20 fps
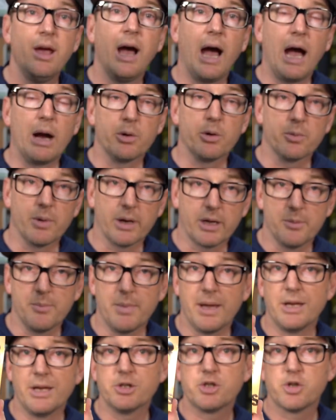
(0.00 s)
I would
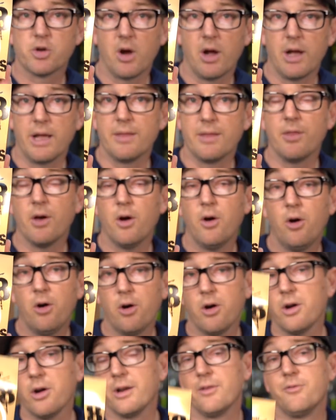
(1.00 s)
recommend trying the
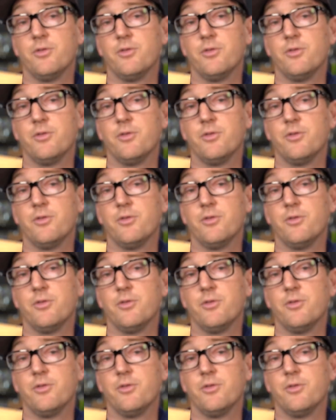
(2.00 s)
hard.